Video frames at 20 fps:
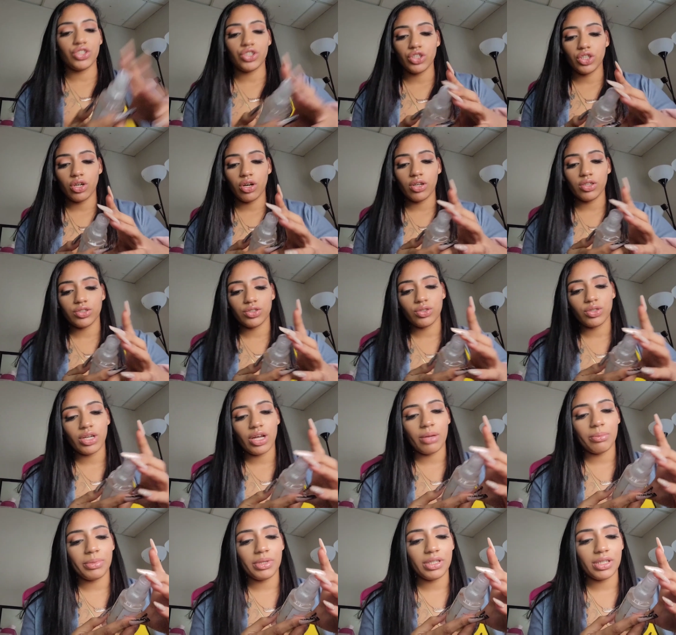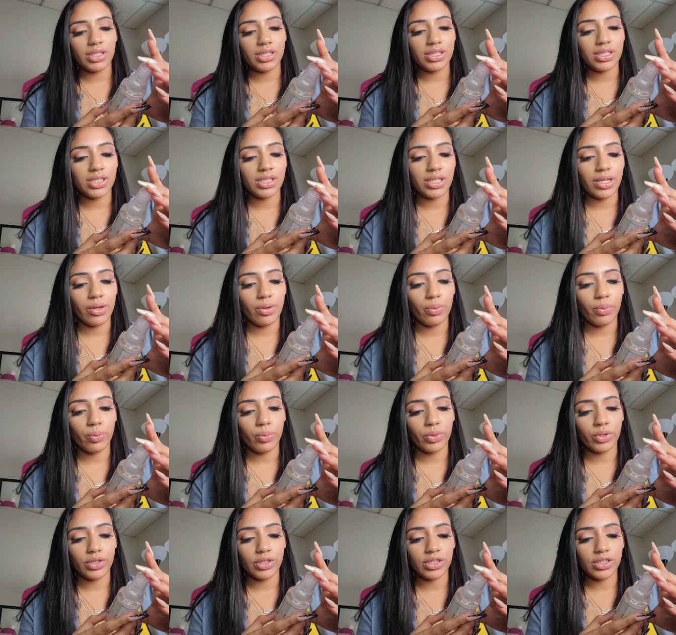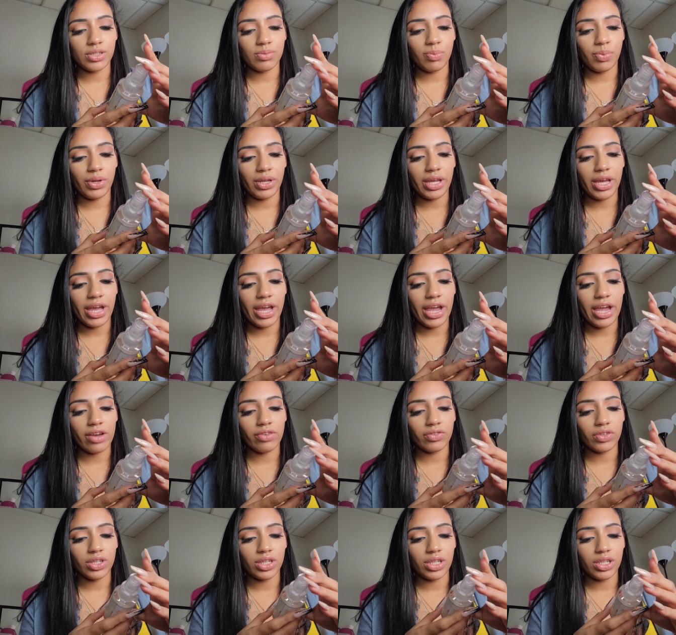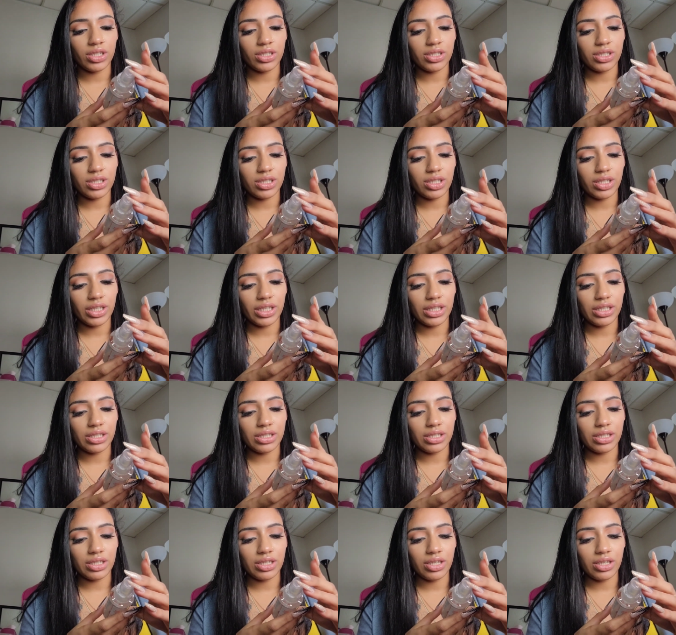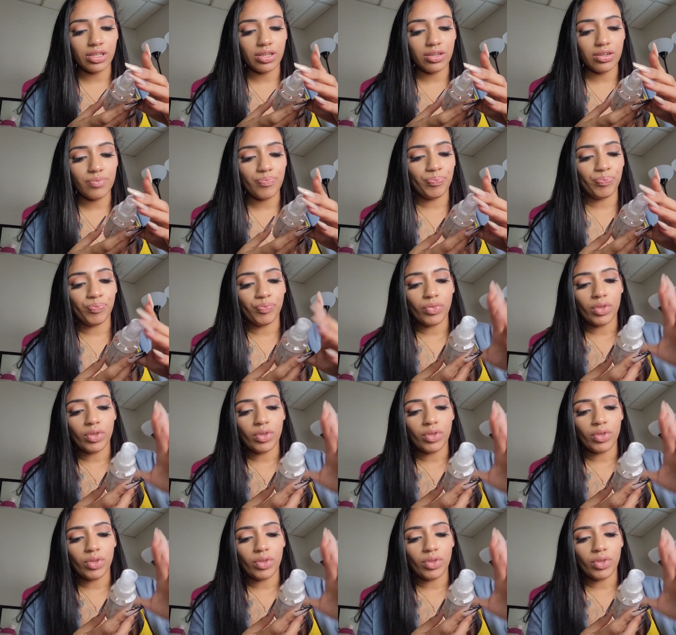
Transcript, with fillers: she also got me this Scent Works by Harry Slatkin.